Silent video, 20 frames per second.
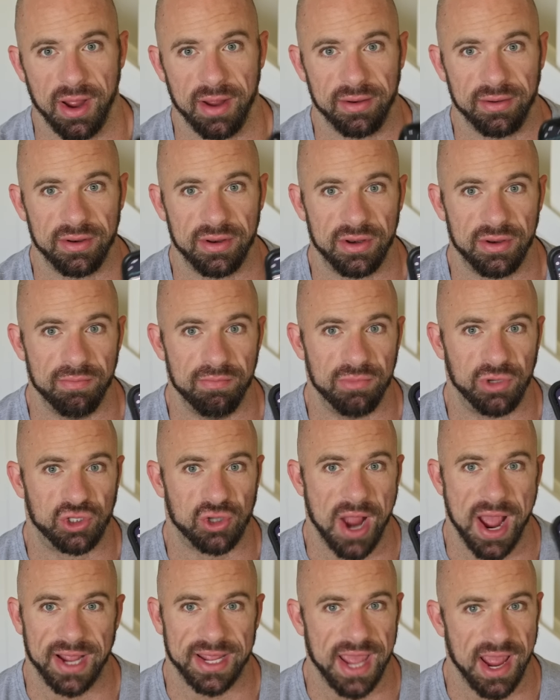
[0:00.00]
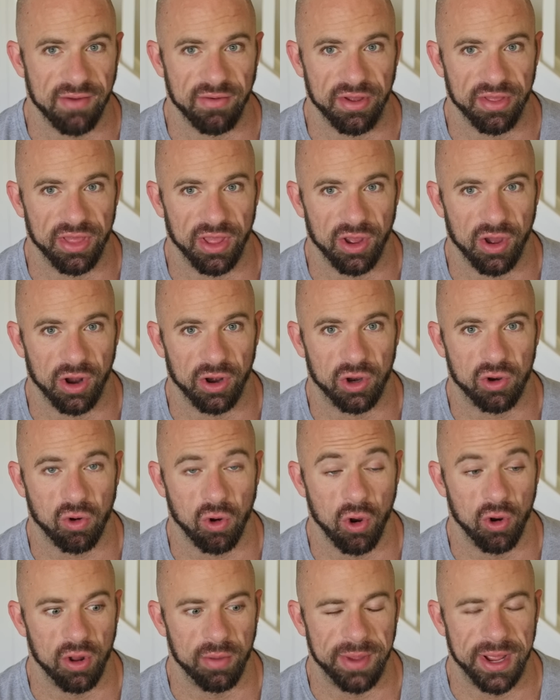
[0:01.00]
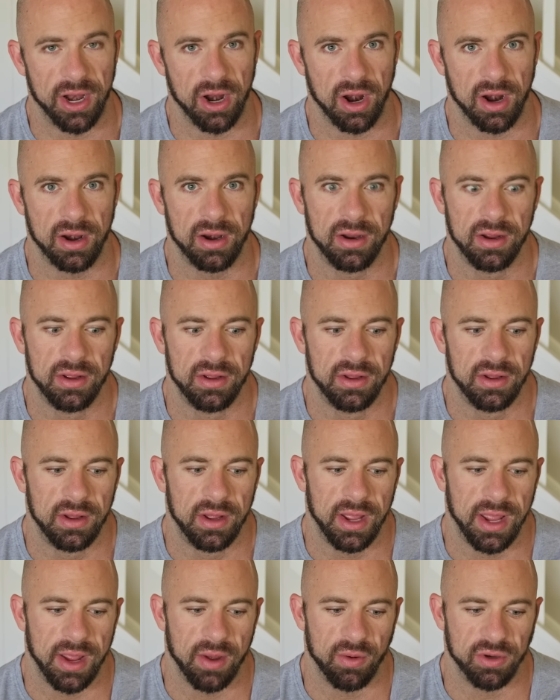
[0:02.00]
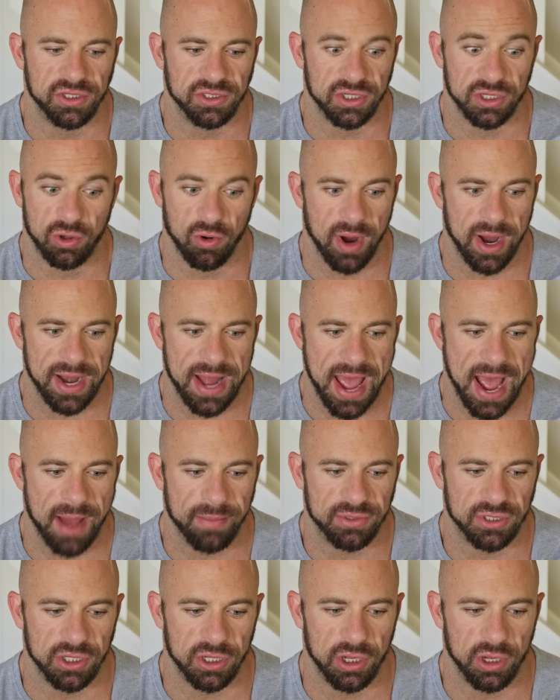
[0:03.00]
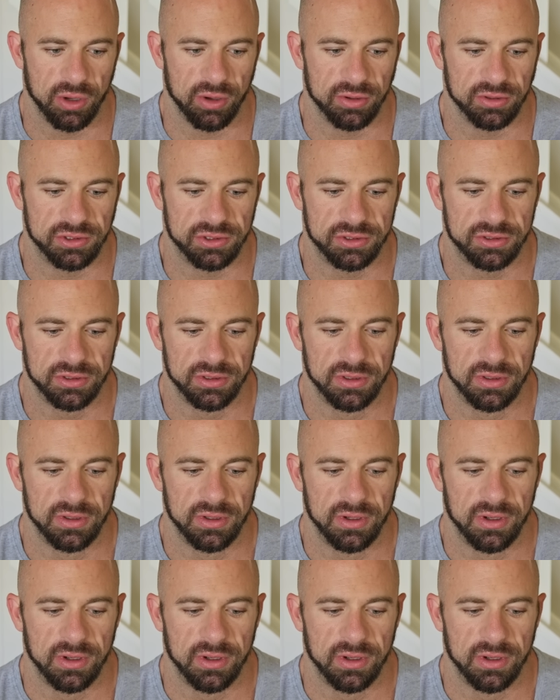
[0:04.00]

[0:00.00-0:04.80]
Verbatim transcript: I track everything on Cronometer, eh, which is a great app to use.